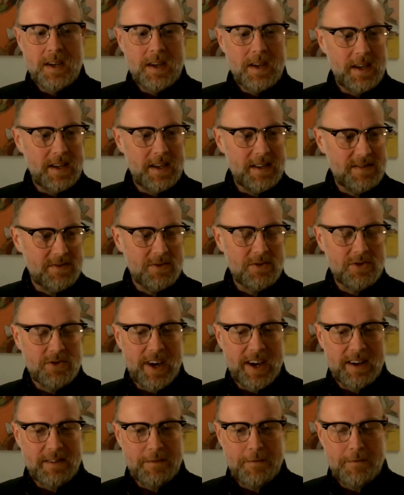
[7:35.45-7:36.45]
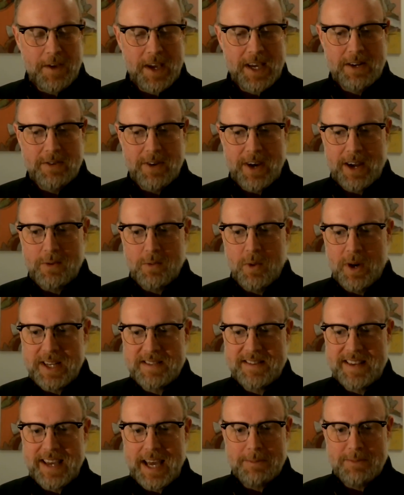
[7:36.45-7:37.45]
is to try and figure out what is
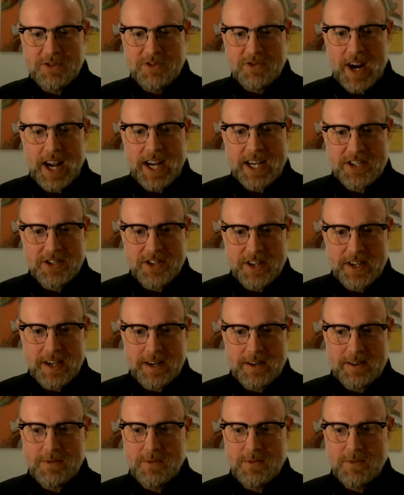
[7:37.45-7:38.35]
the abstraction here.